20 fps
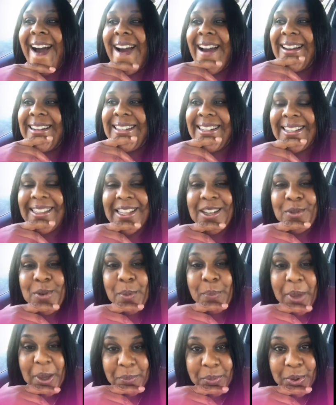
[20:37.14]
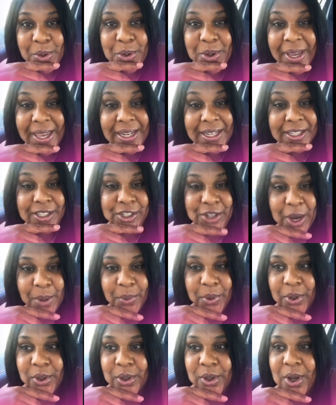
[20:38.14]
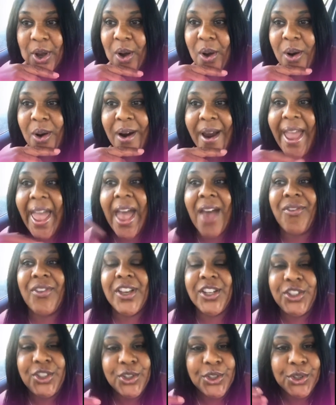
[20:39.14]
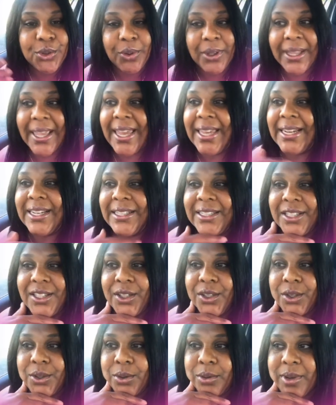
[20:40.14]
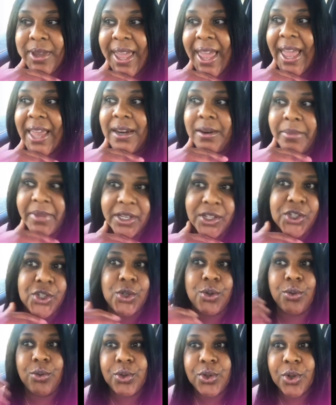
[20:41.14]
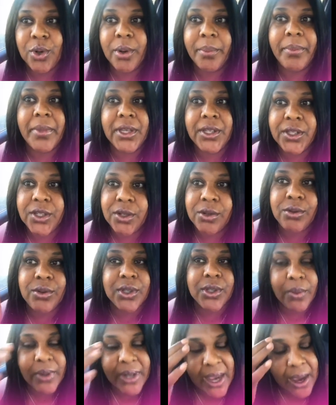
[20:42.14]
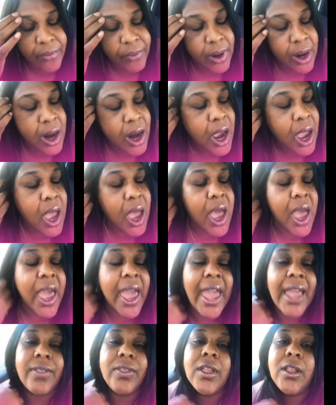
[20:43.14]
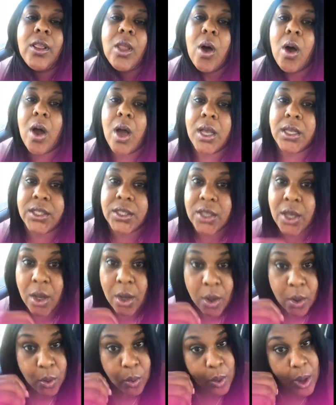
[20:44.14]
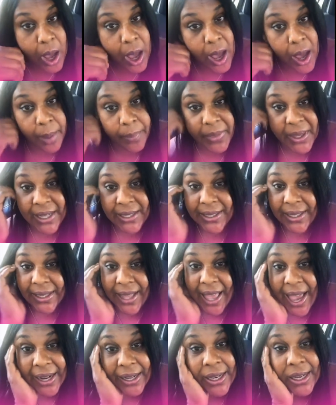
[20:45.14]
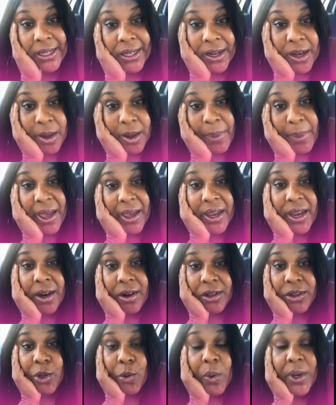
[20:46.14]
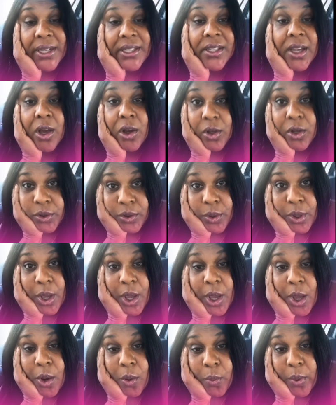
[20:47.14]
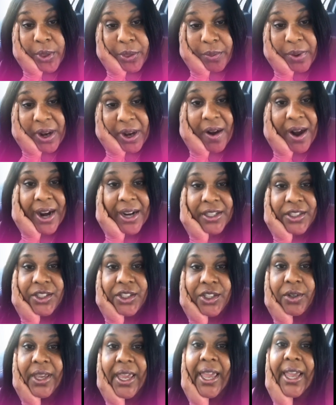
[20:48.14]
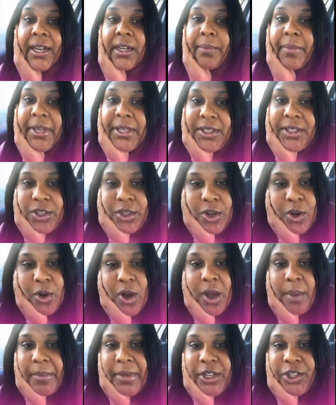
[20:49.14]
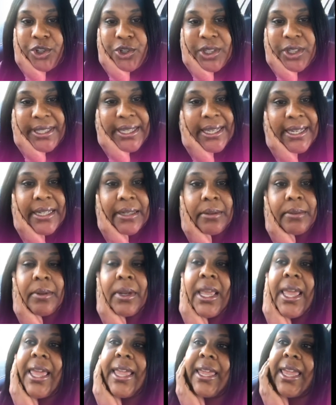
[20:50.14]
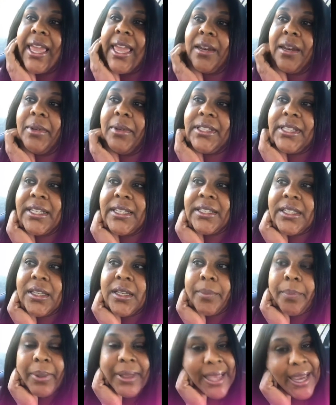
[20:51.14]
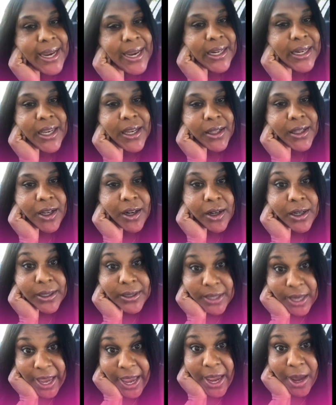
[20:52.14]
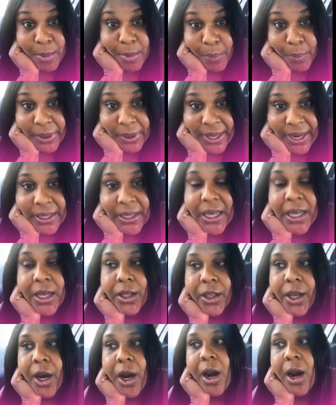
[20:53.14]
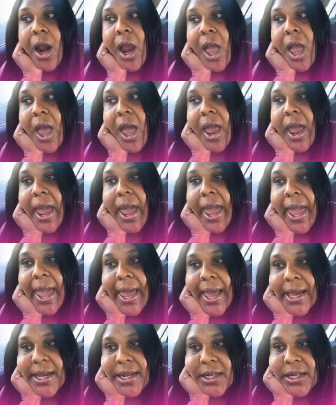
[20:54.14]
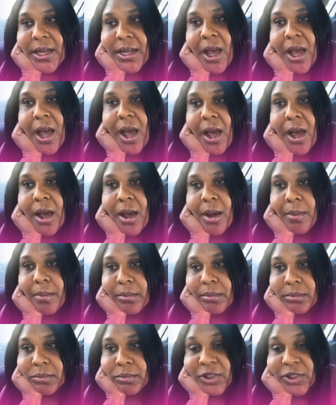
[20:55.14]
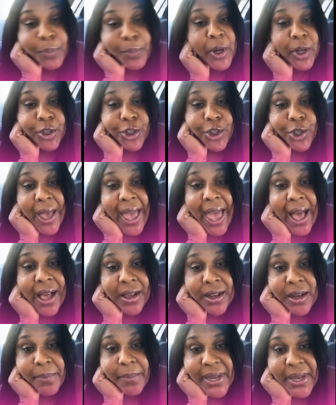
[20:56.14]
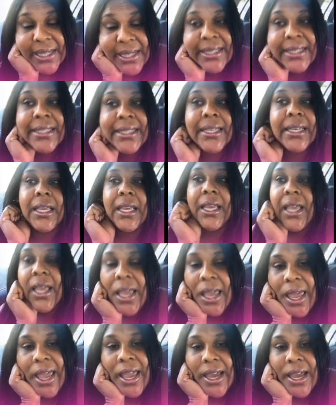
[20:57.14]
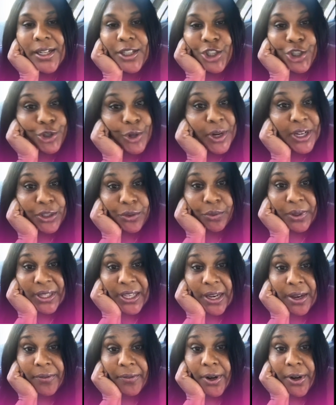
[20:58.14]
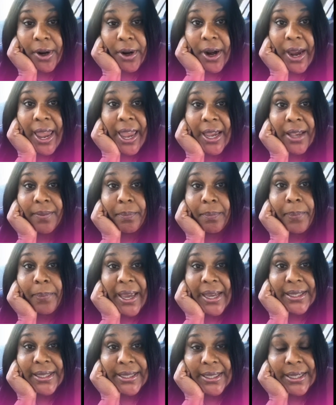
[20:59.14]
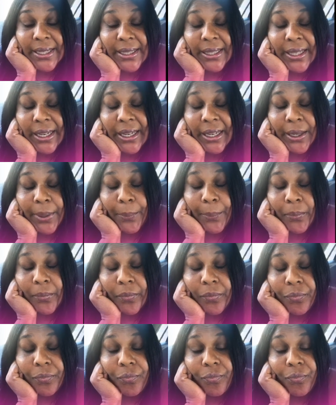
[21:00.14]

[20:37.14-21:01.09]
are dealing with people who get in trouble or have issues related to cannabis use or misuse or whatever and the law. So there's a lot heating up out here on the West Coast with regards to cannabis. You know, I'm interested in cannabis as a plant healer because I am a plant healer and spiritual alchemist and stress reliever, and basically